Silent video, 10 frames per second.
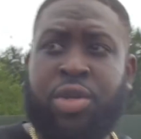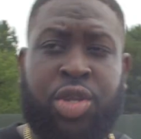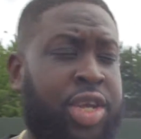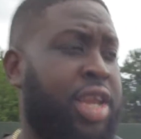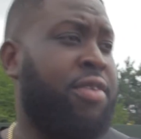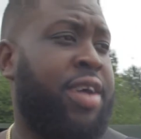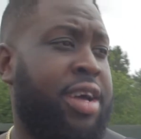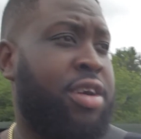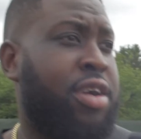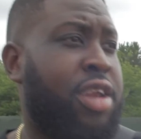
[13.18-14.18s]
chilling right
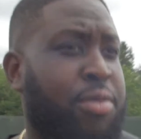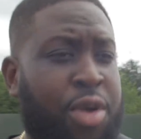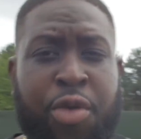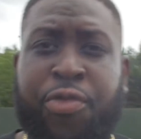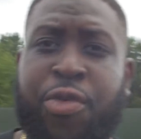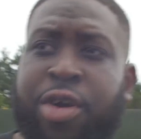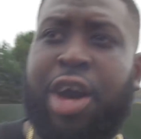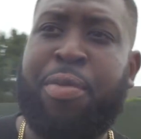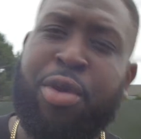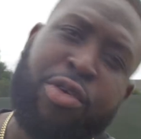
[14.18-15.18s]
now, and I'm going through a
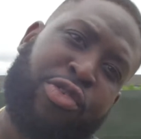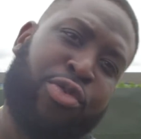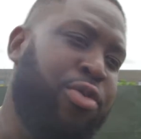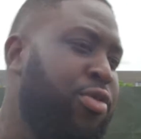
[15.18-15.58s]
couple of stools,